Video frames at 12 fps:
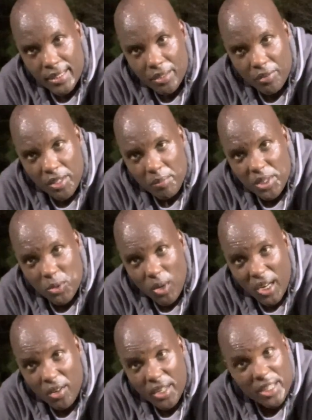For him, his
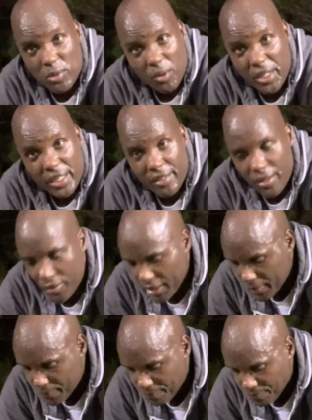Wakawaka is walking around.
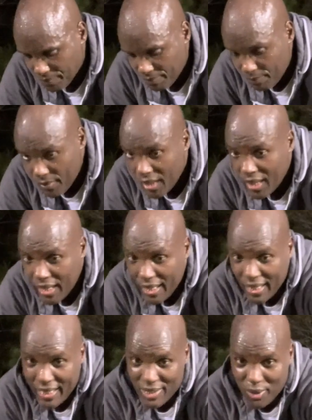
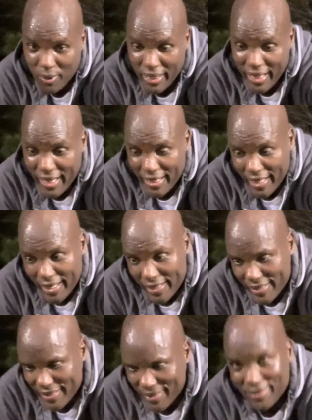It's okay, I
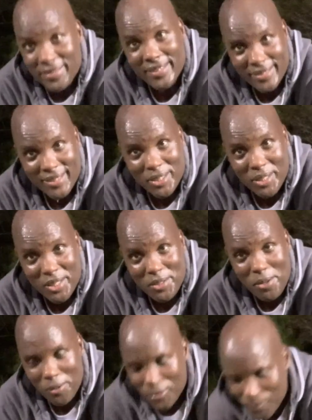guess. Let's go.